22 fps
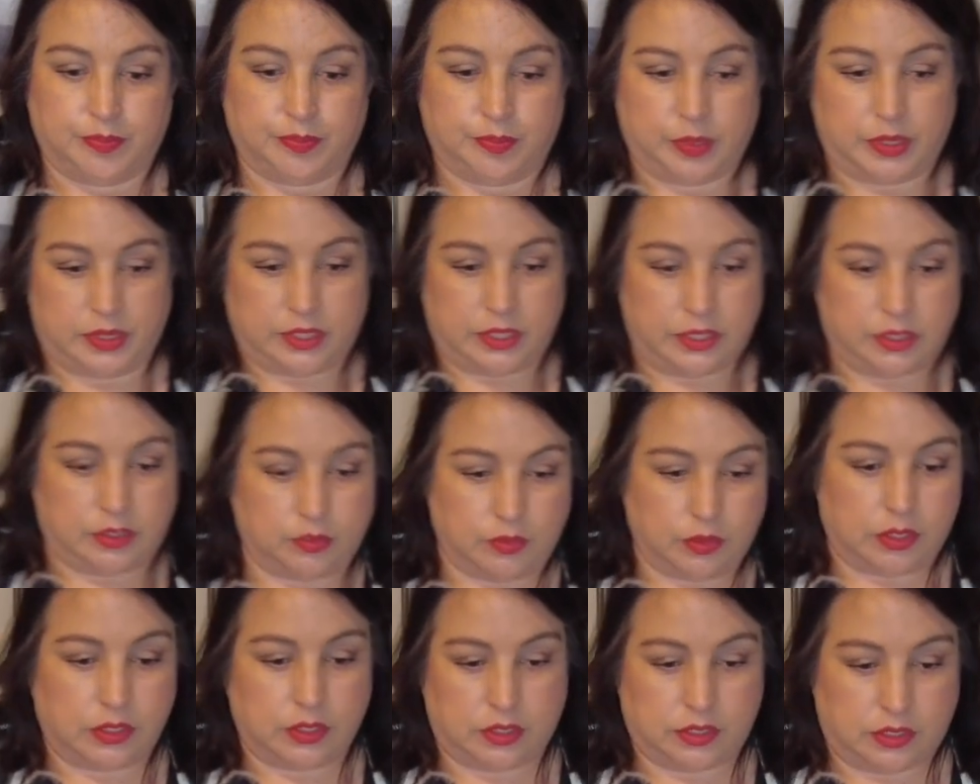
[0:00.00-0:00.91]
But this
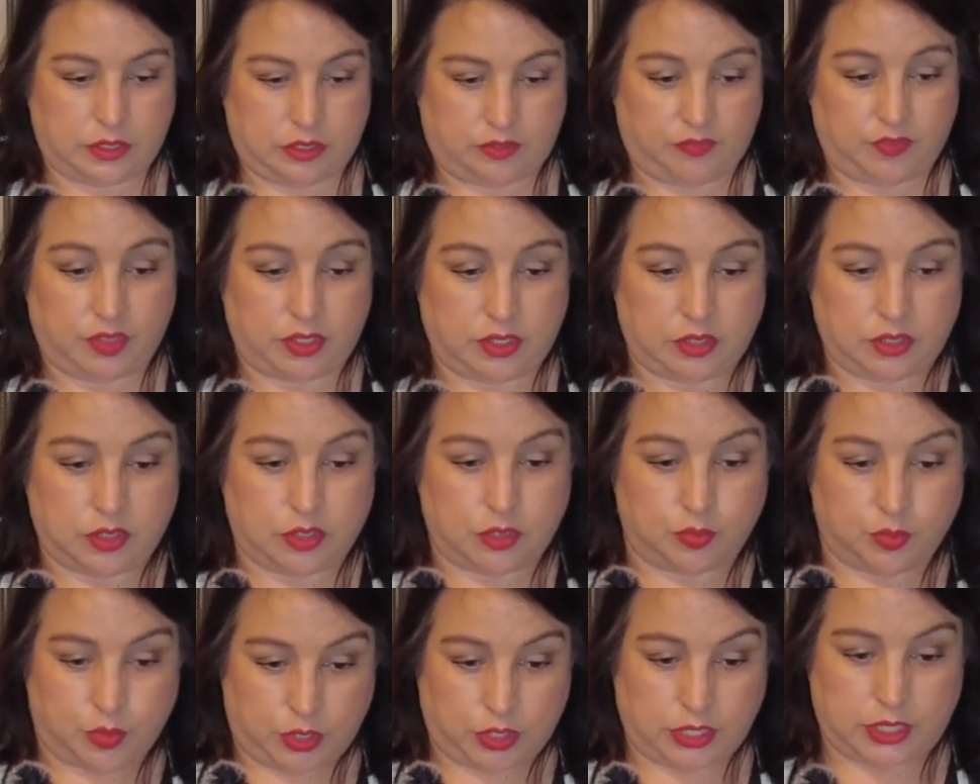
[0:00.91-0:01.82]
one feels
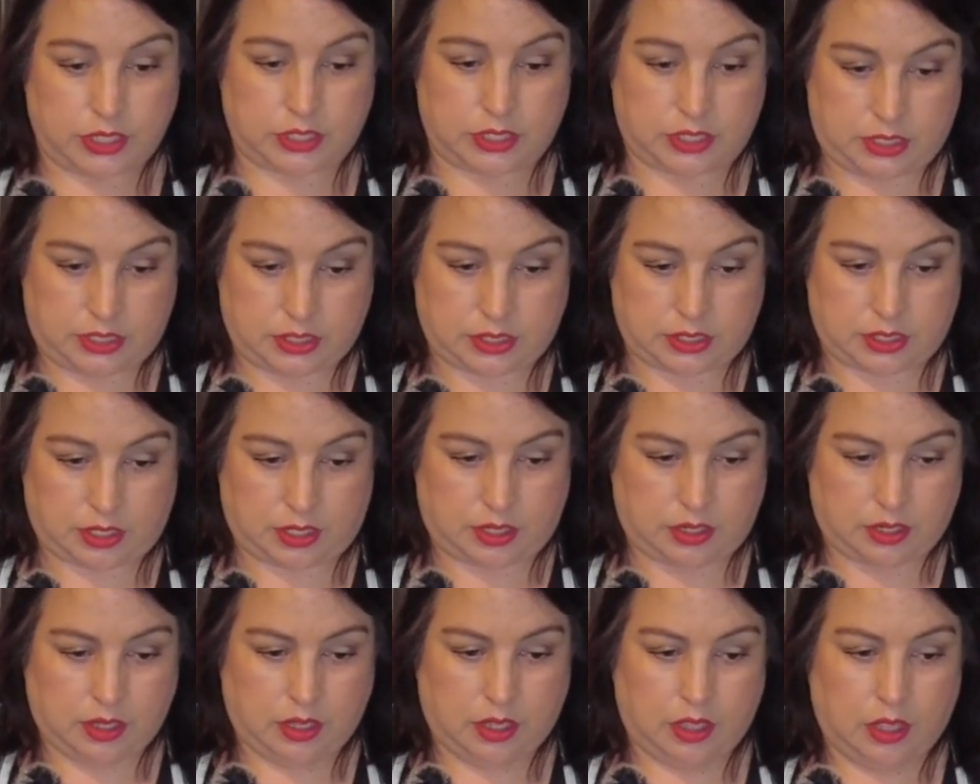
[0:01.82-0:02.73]
pretty decent.